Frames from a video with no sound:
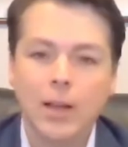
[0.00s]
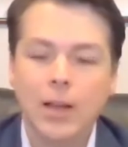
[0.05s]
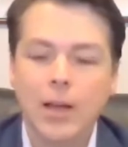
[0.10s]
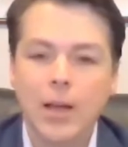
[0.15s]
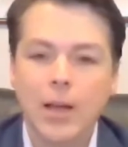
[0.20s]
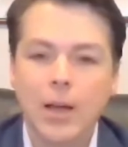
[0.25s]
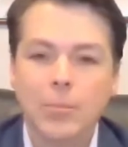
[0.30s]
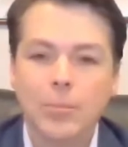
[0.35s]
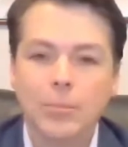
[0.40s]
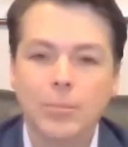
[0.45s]

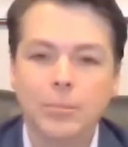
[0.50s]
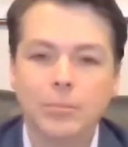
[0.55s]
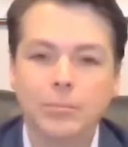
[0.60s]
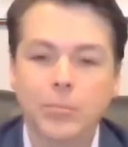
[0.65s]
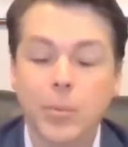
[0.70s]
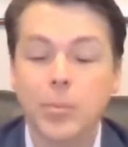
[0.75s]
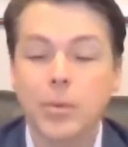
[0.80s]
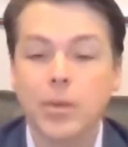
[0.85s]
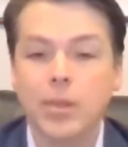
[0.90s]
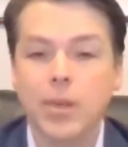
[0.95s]

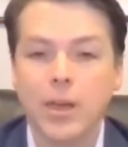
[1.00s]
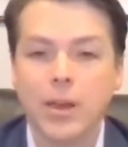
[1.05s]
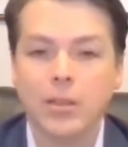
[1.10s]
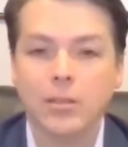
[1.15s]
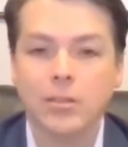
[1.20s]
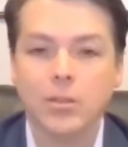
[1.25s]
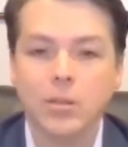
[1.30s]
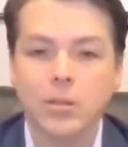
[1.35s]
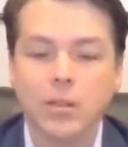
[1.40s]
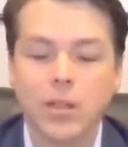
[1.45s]
But be that
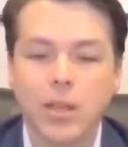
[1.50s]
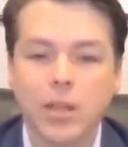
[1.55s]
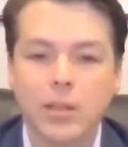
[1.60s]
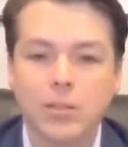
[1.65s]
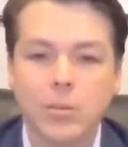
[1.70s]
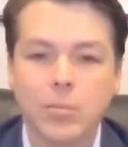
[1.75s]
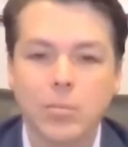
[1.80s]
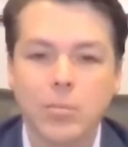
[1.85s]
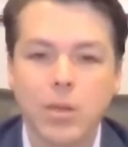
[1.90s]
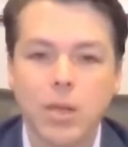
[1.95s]

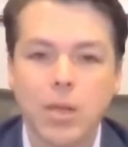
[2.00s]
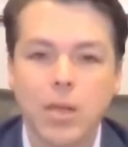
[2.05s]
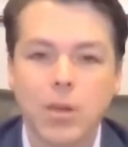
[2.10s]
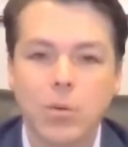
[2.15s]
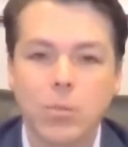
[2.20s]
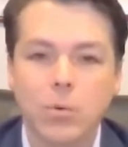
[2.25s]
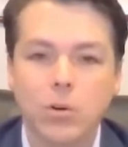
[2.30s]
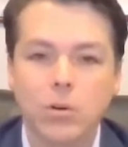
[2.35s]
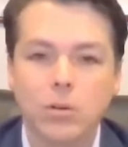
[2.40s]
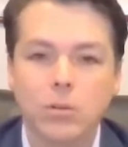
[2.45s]
as it may,
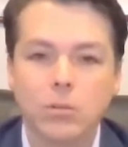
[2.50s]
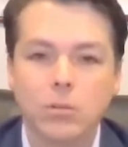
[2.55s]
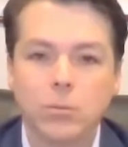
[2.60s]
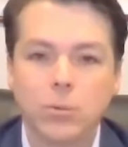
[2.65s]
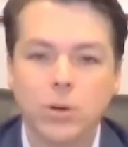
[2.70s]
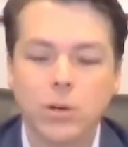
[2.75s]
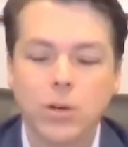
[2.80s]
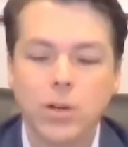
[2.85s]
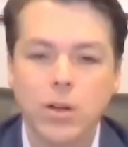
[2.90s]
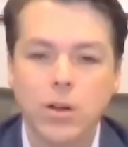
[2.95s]

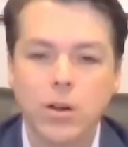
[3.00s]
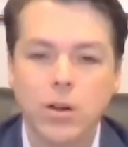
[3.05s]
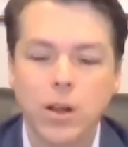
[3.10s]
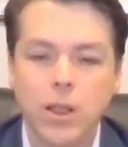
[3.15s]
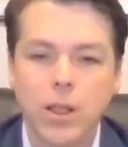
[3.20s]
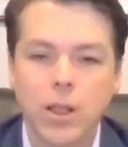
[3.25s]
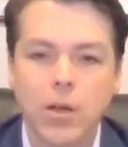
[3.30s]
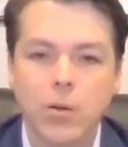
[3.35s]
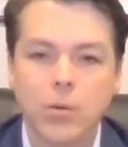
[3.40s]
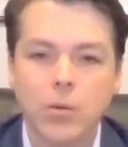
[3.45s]
we're here
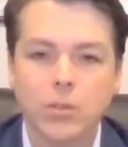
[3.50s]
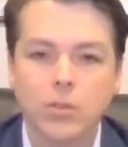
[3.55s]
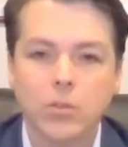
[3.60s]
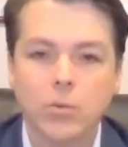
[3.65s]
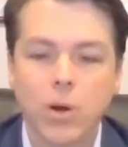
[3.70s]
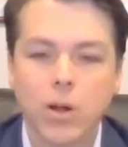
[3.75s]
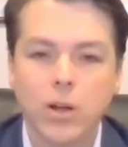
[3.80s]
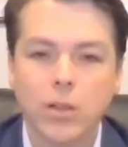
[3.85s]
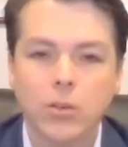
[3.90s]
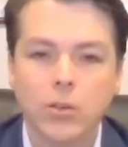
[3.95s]
now in
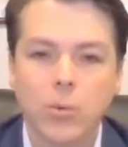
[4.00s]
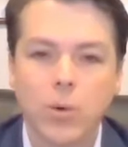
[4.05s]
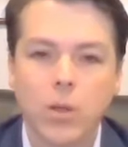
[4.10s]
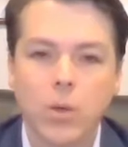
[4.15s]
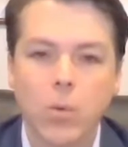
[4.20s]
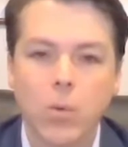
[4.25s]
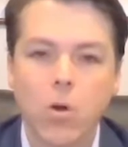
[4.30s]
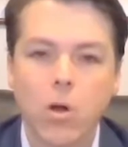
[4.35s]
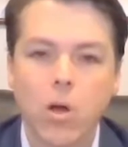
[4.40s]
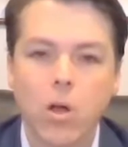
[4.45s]

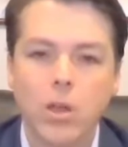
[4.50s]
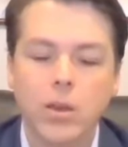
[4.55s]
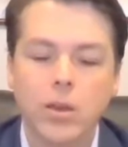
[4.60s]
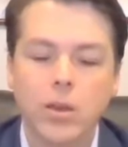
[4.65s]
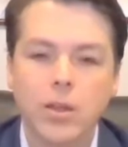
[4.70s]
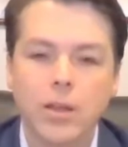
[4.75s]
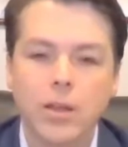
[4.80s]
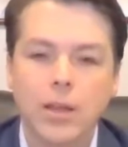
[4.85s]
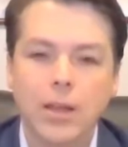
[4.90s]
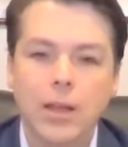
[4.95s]

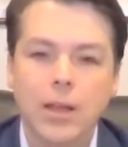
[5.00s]
2021.